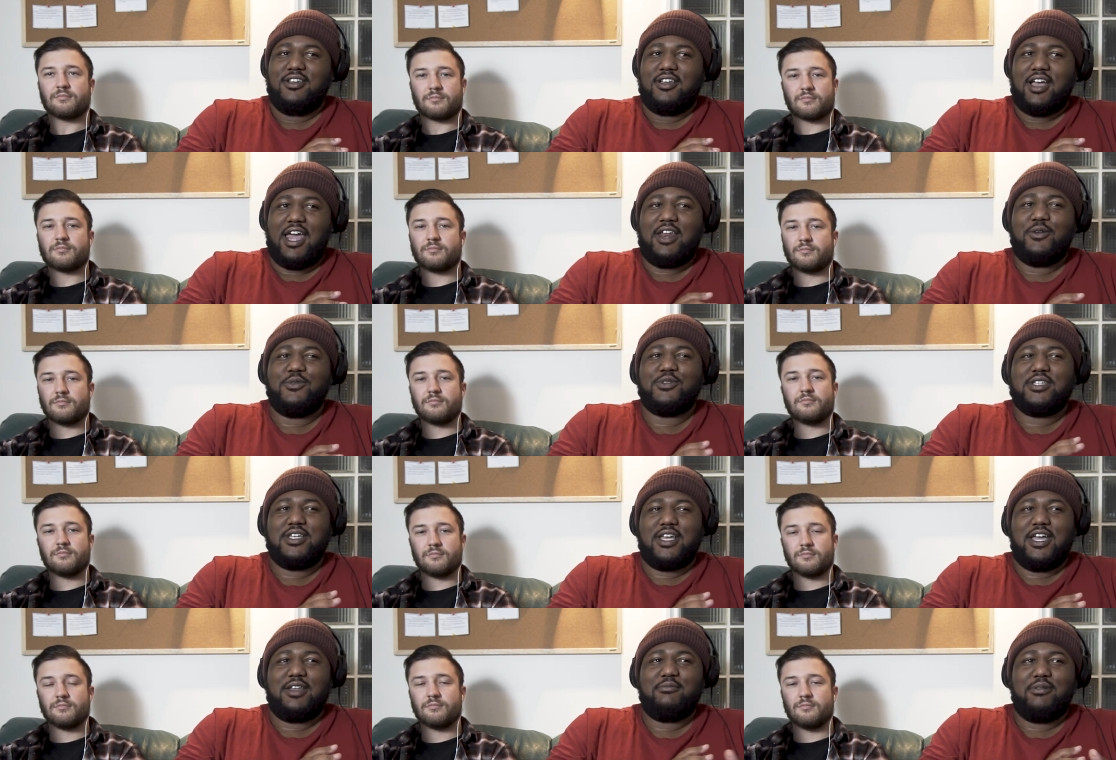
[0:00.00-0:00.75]
Speaker 1: and it was
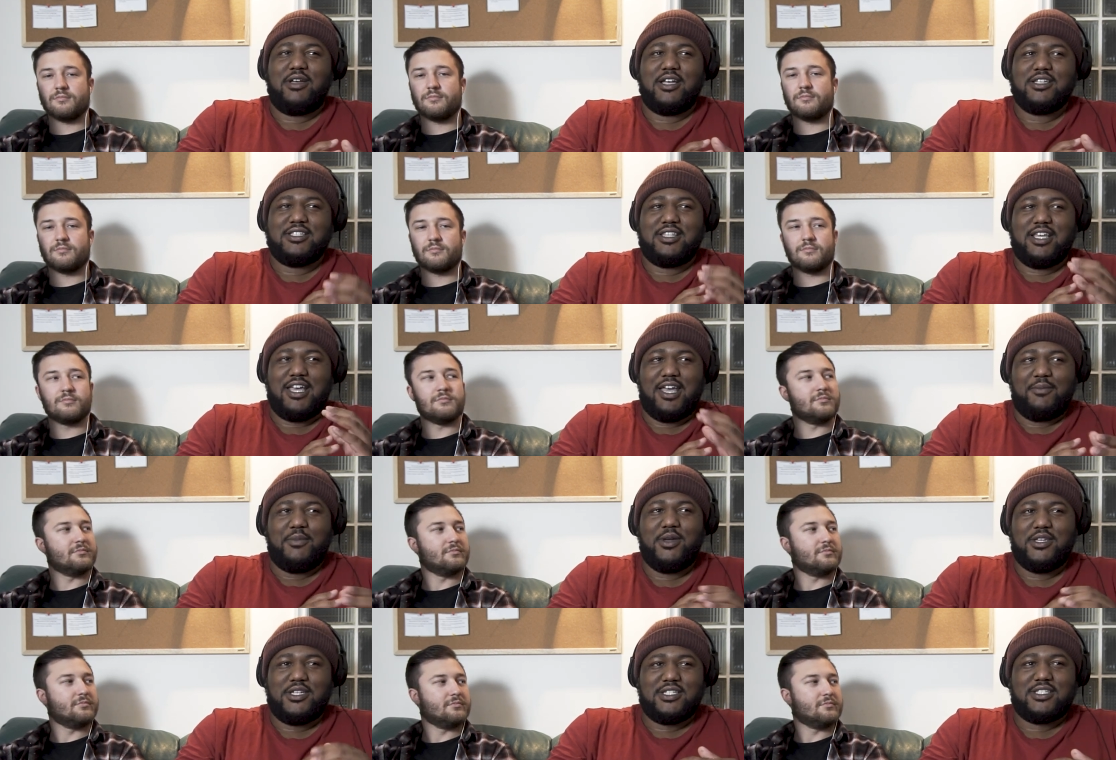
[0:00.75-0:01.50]
again because of the
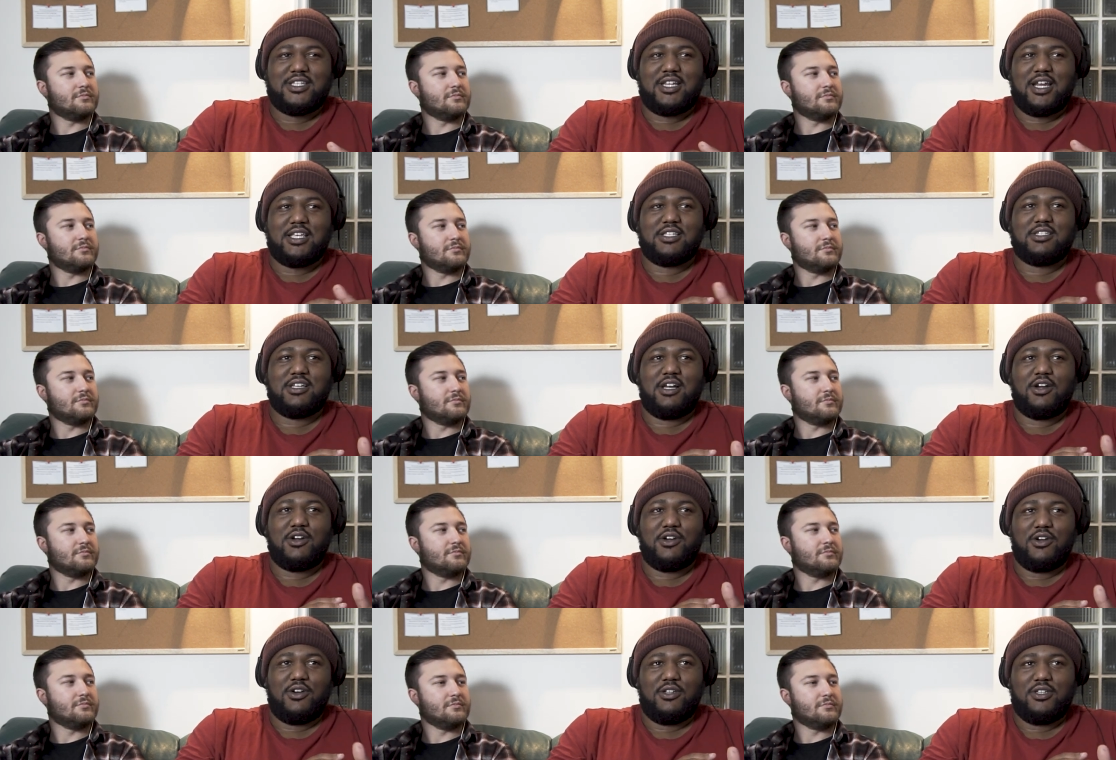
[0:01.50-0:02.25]
images that I saw
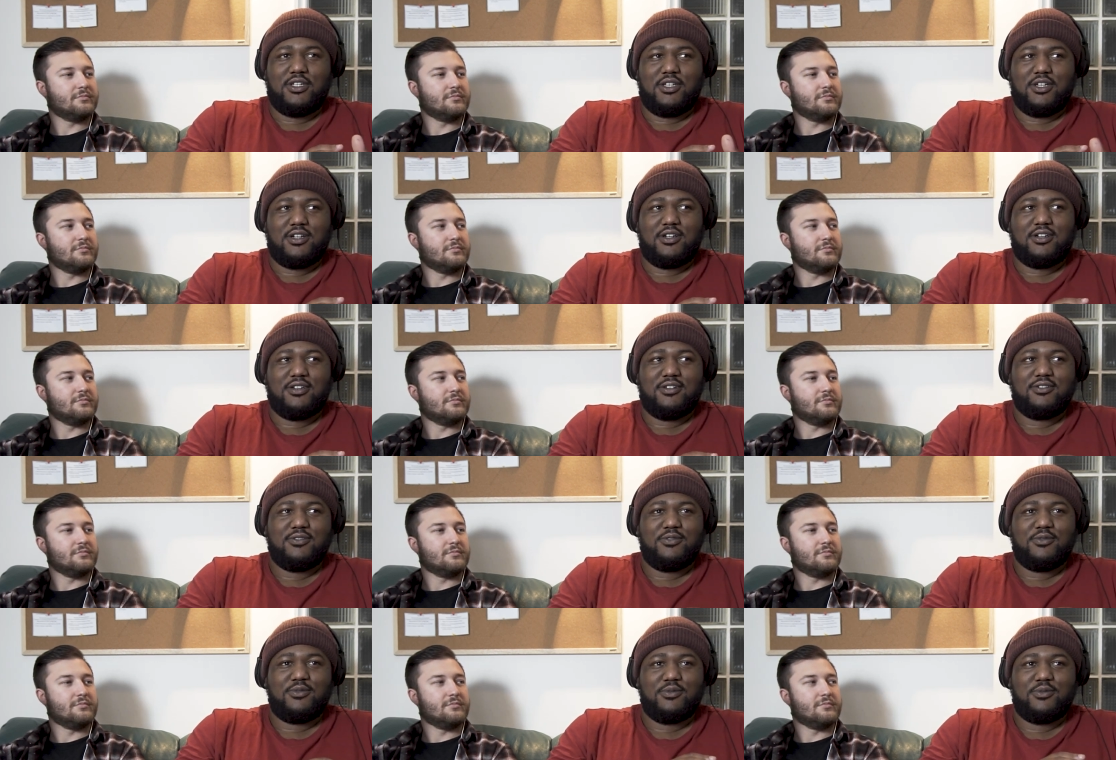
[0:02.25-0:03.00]
earlier
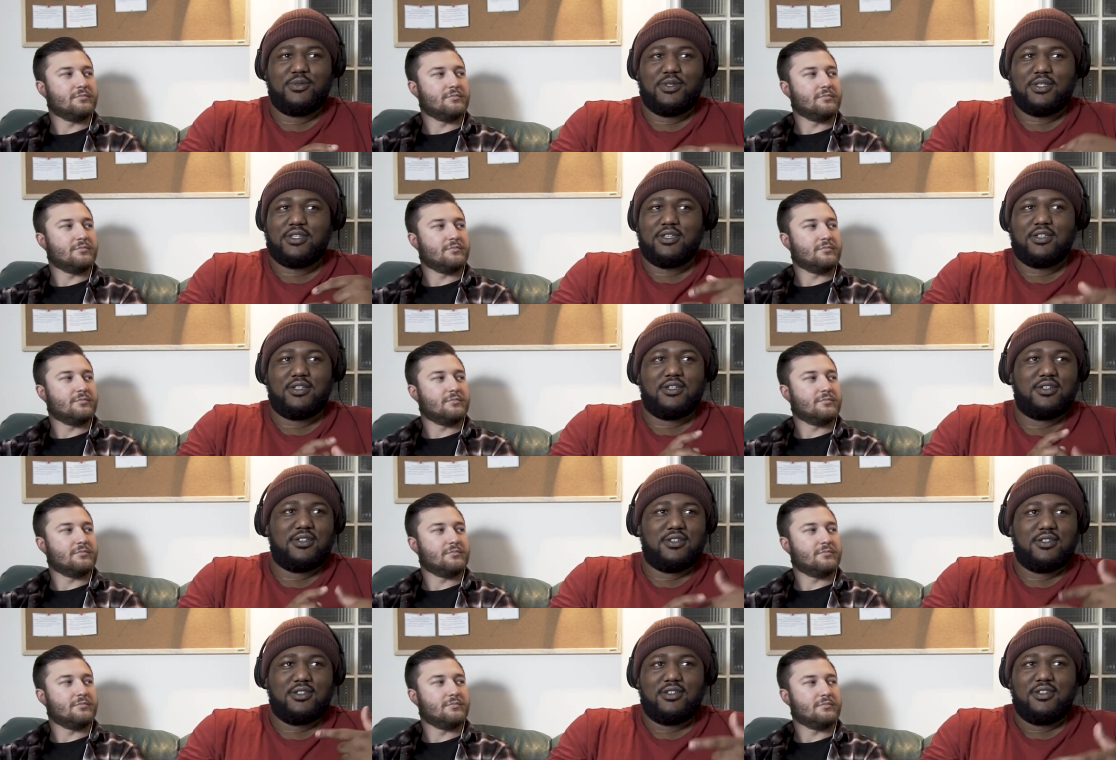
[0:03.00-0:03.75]
with
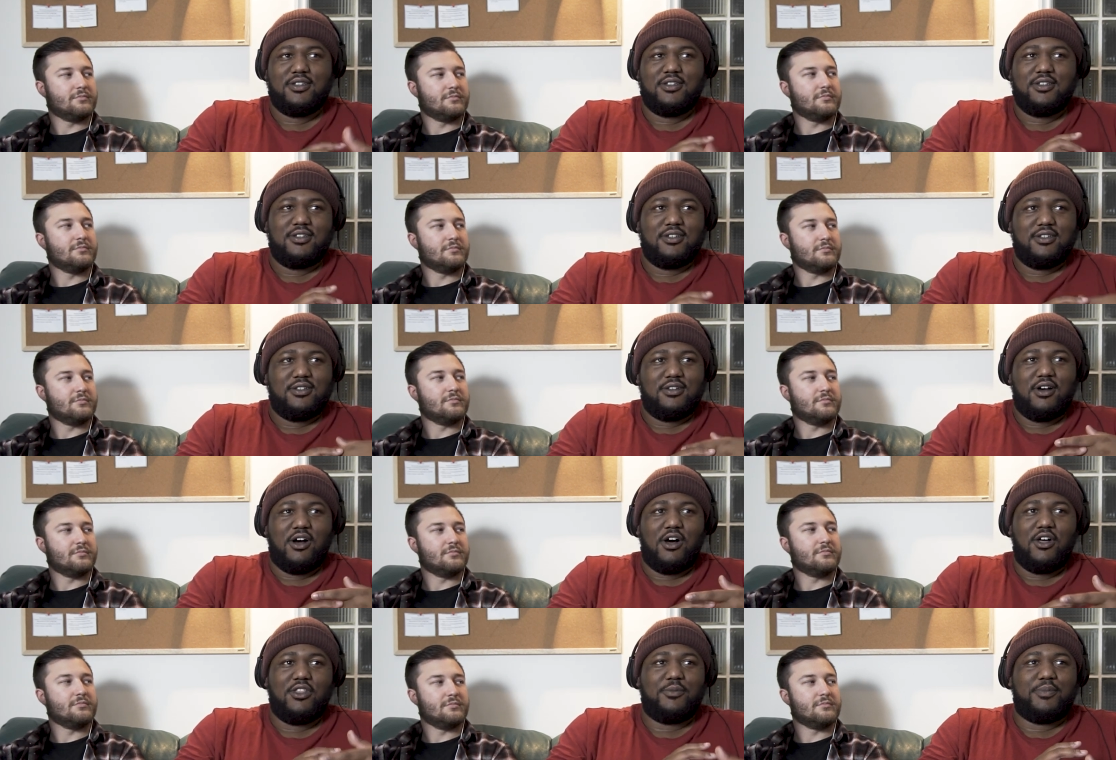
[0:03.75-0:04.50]
the
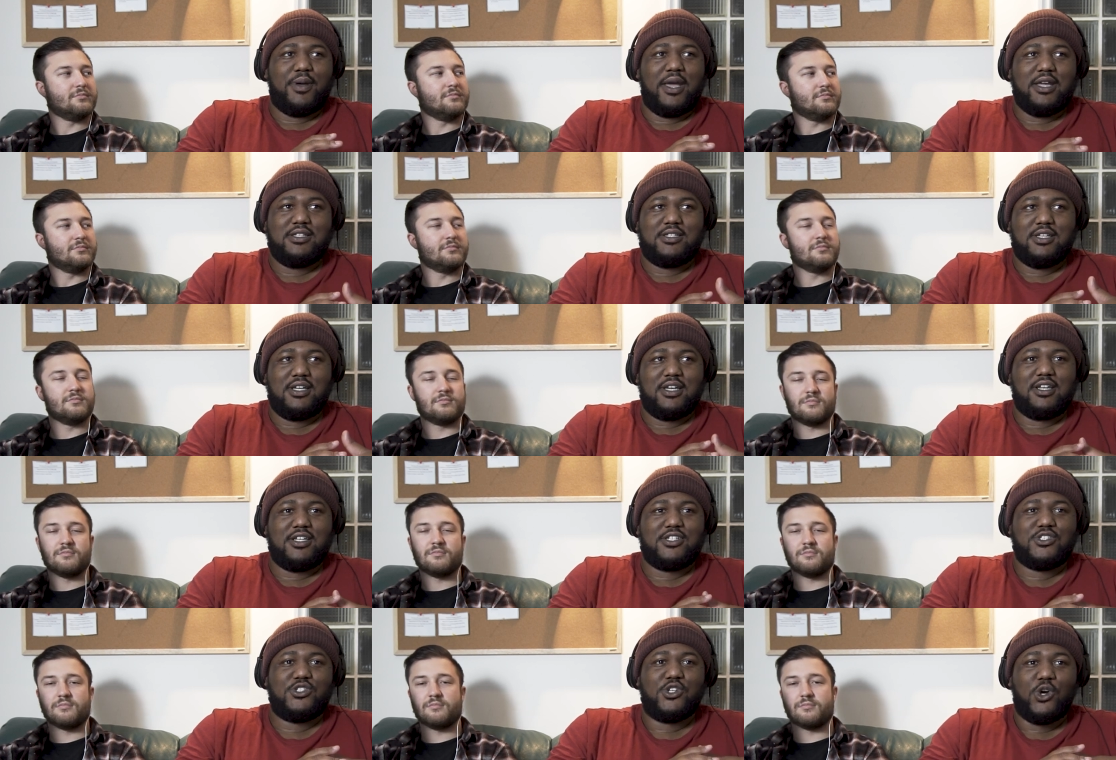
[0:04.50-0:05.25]
all the painting and
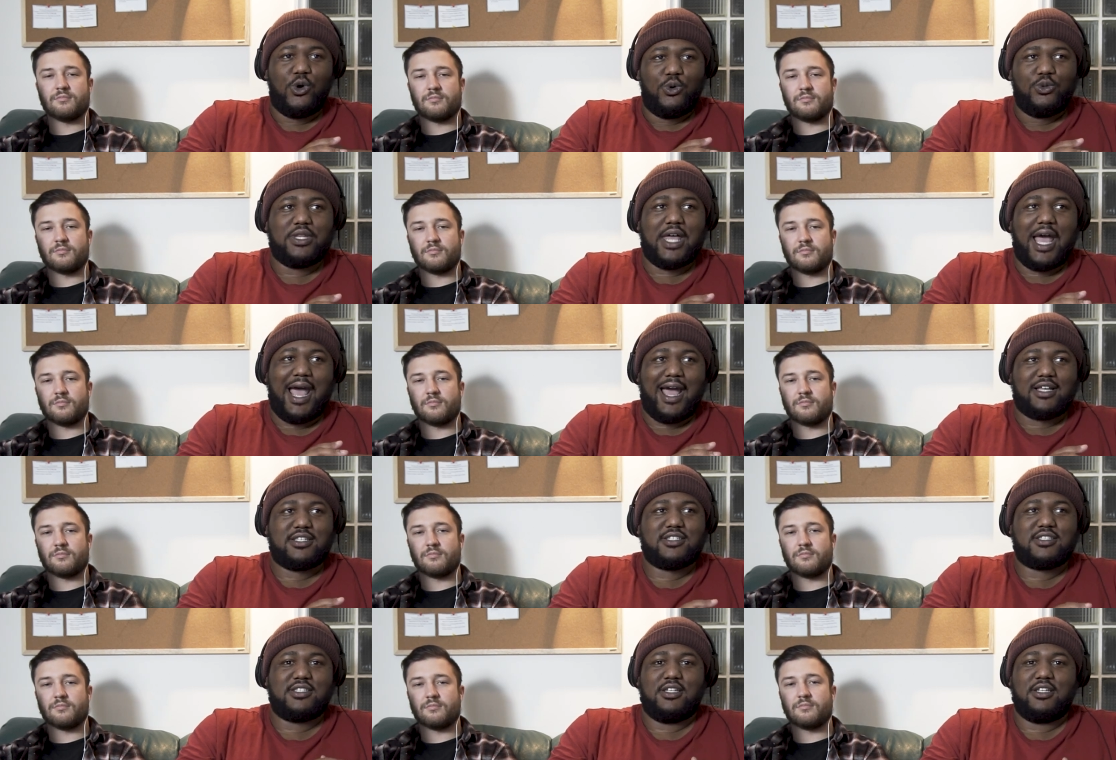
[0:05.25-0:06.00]
it showed the
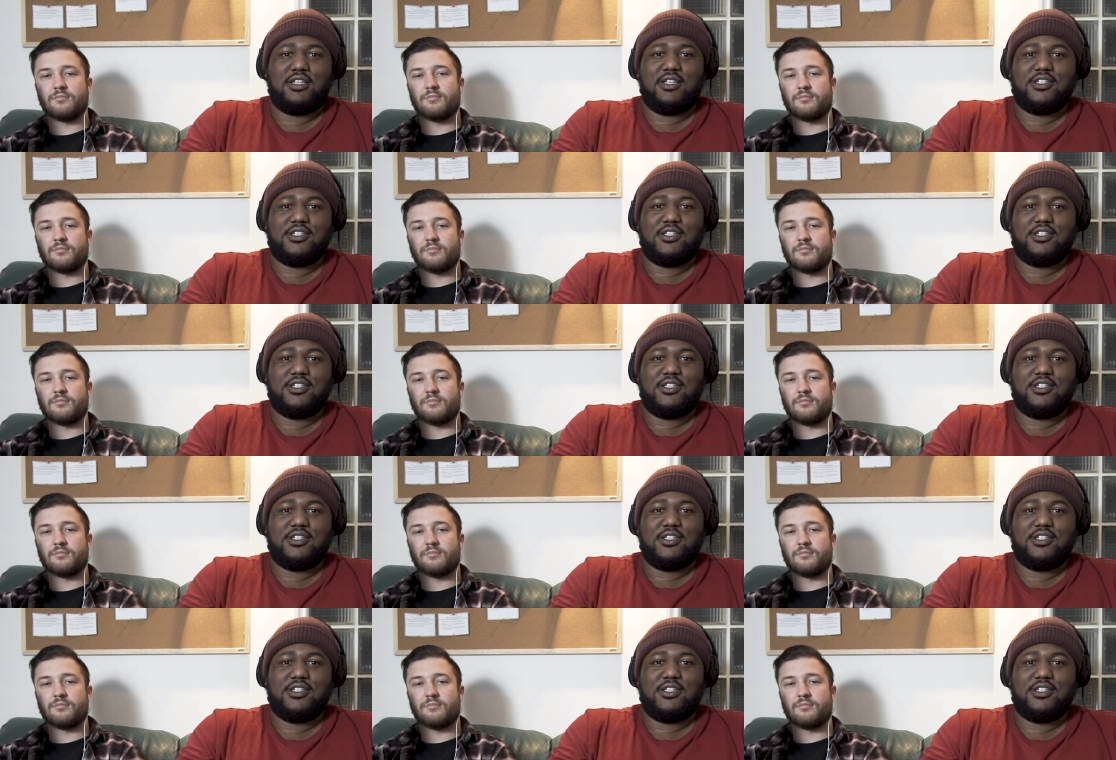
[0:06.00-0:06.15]
accident.